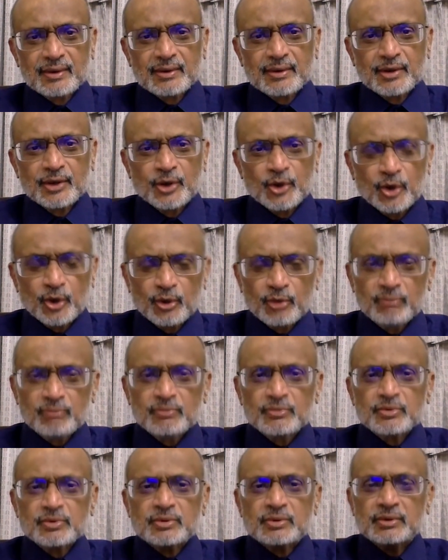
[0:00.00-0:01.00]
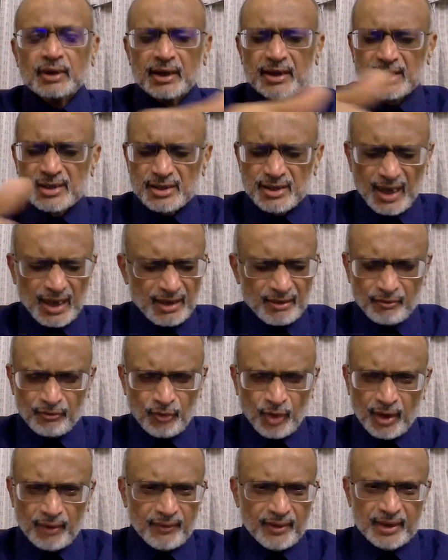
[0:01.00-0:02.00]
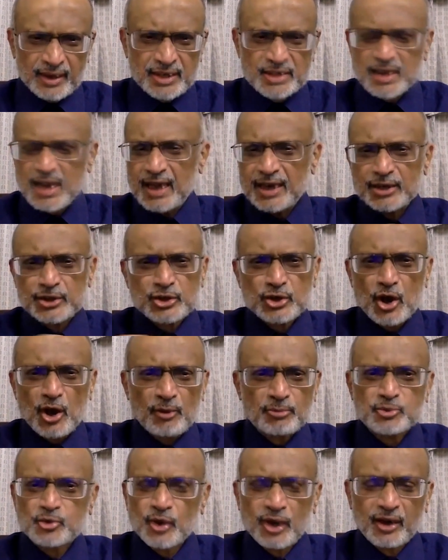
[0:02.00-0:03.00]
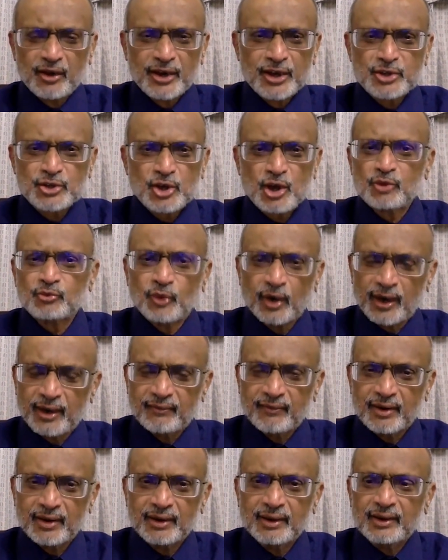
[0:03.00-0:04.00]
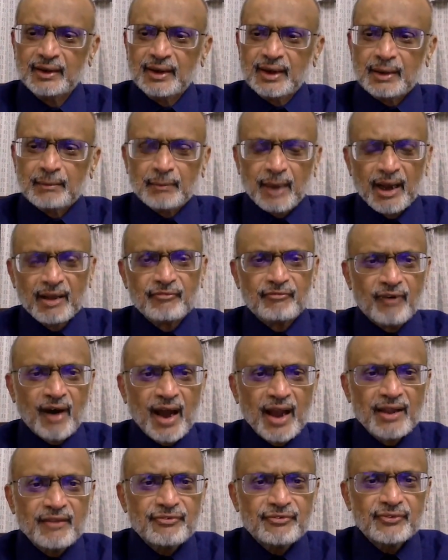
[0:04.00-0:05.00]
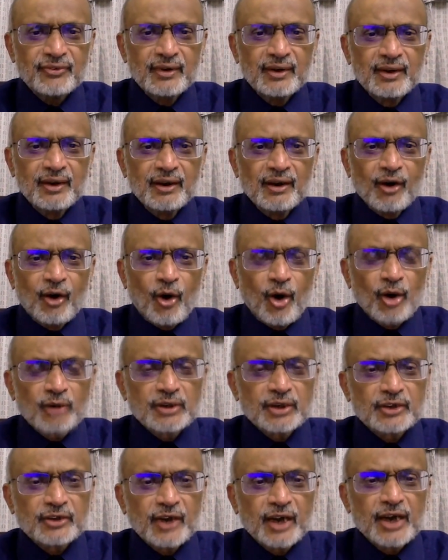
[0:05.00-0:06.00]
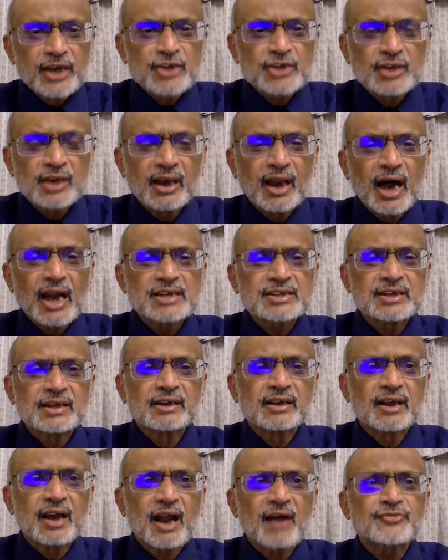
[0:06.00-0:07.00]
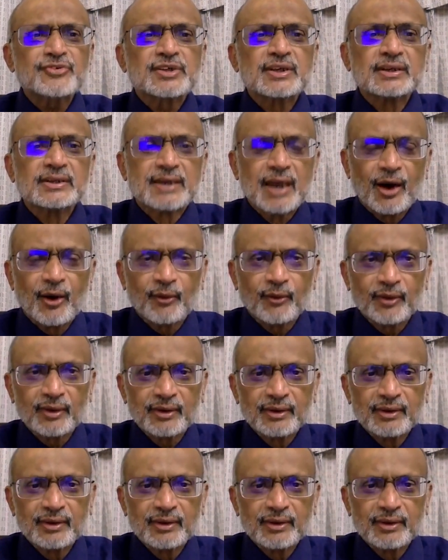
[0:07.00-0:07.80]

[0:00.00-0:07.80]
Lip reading: You know, the whatever, design shop, jewelry shop, whatever. My wife, all the traditional arts and crafts in town.